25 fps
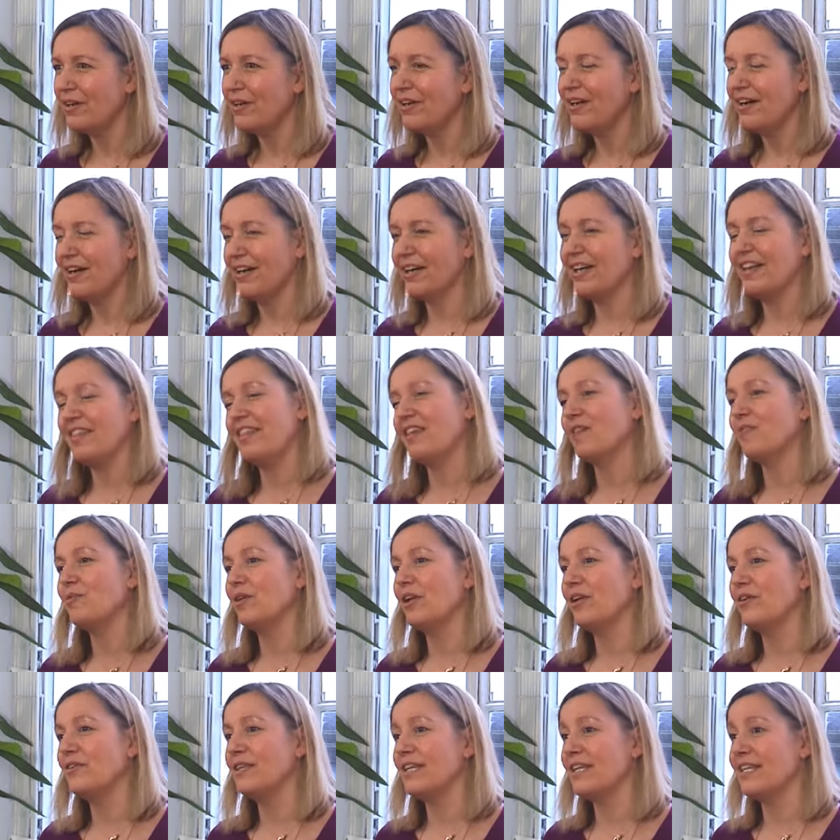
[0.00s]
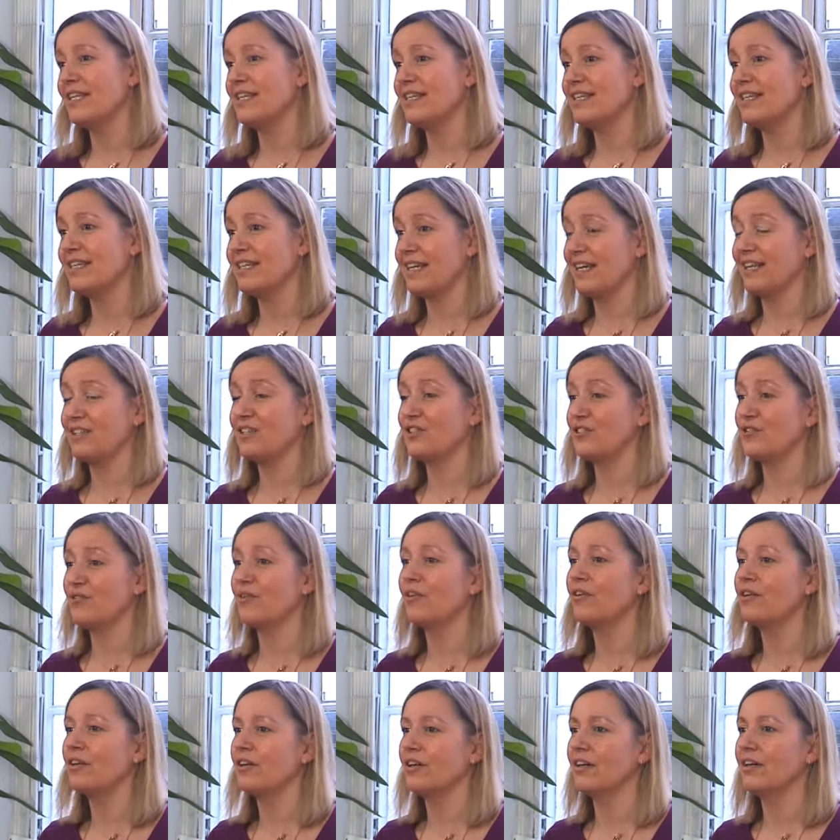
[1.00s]
And I think we'll only get
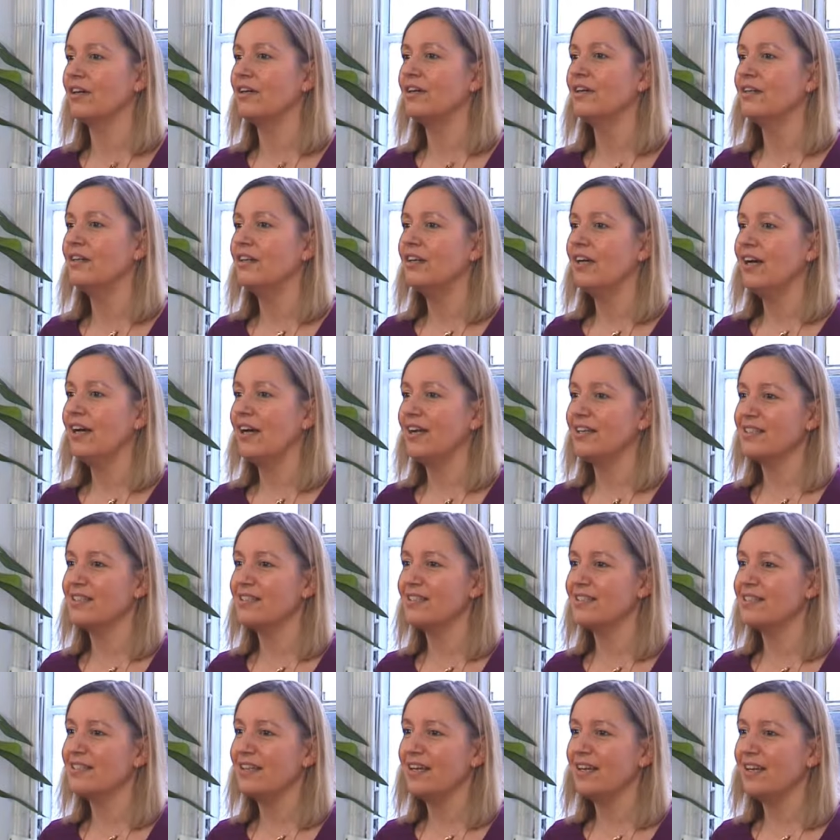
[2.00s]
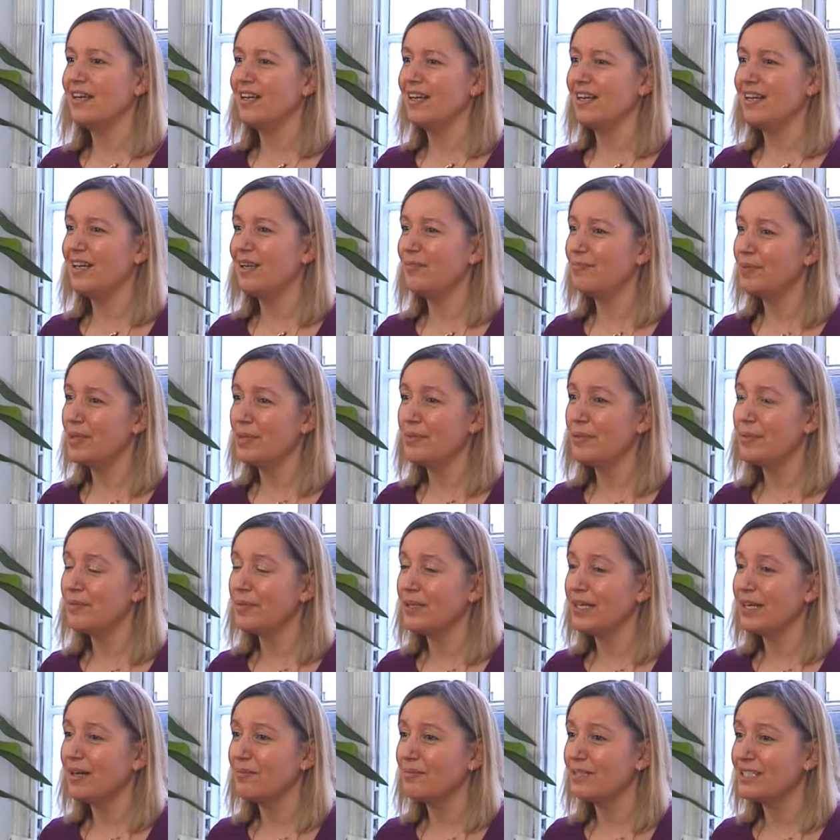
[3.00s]
stronger as people
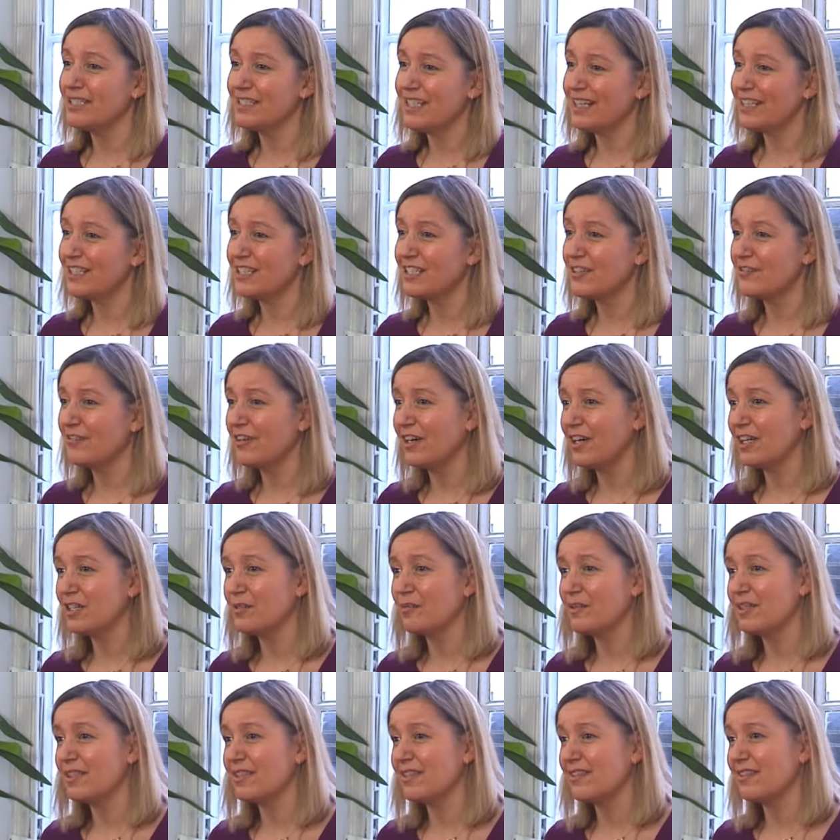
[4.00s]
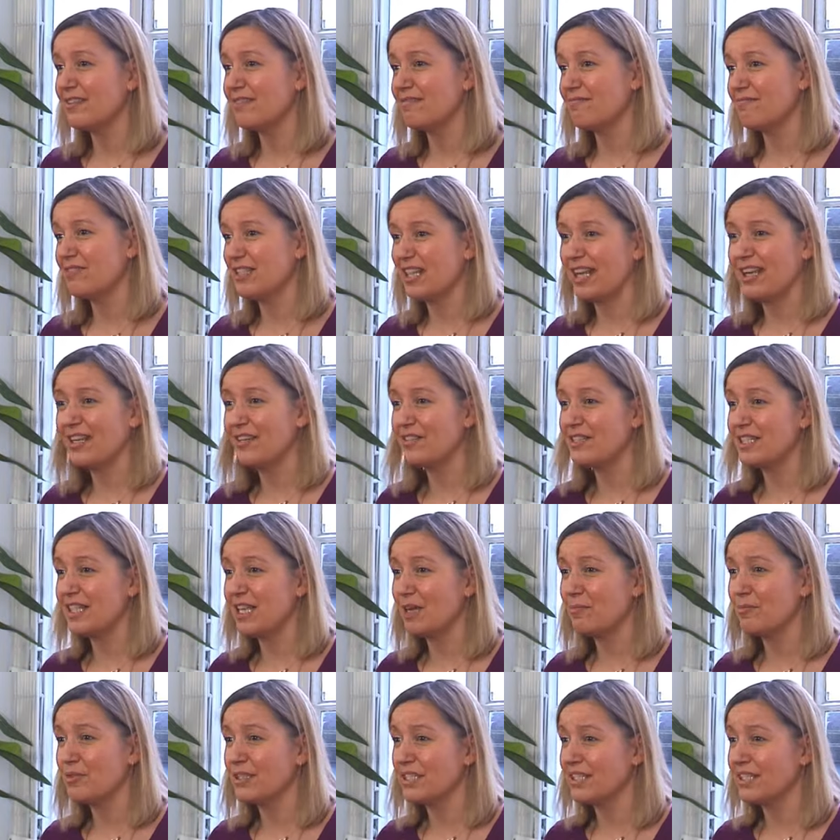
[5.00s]
become dissatisfied with shallow celebrity